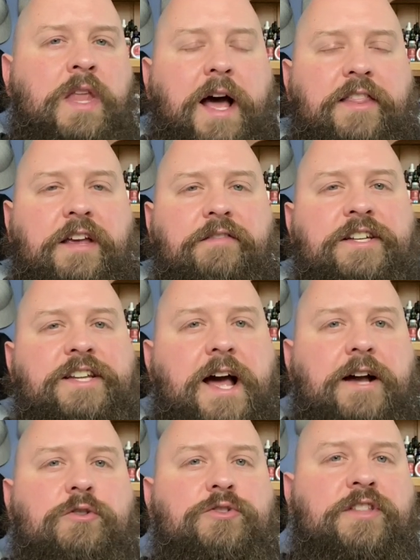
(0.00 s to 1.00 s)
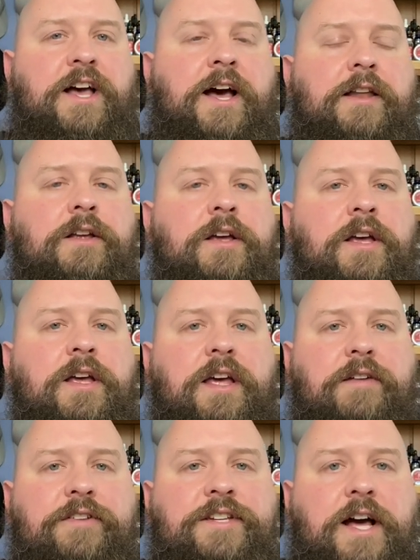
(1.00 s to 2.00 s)
I think if he tackles that,
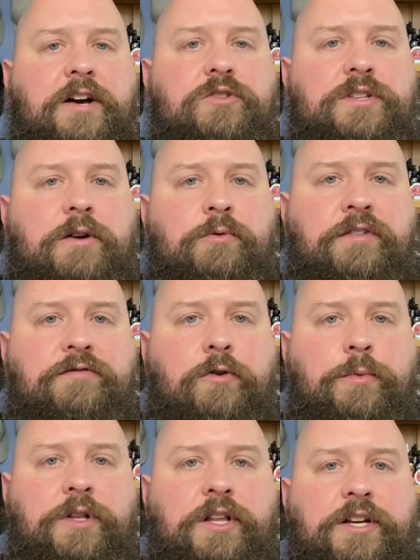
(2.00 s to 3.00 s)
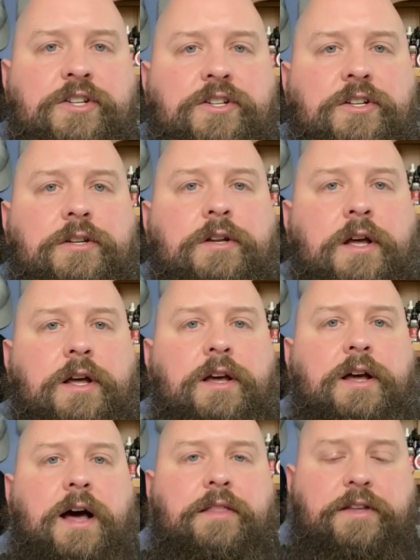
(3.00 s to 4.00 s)
if he tackles that reformulation,
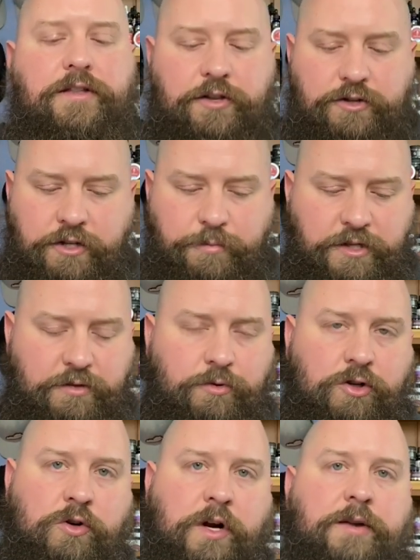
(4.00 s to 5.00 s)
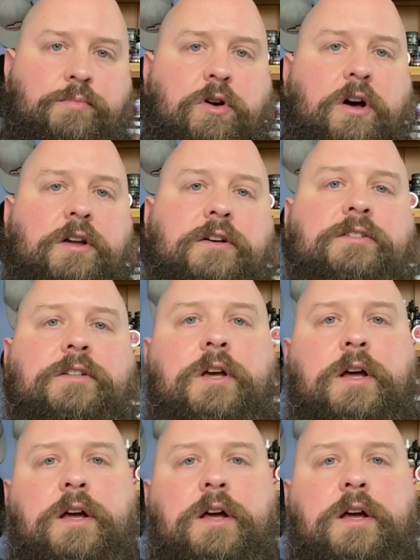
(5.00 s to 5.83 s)
I think these are going to be some great products.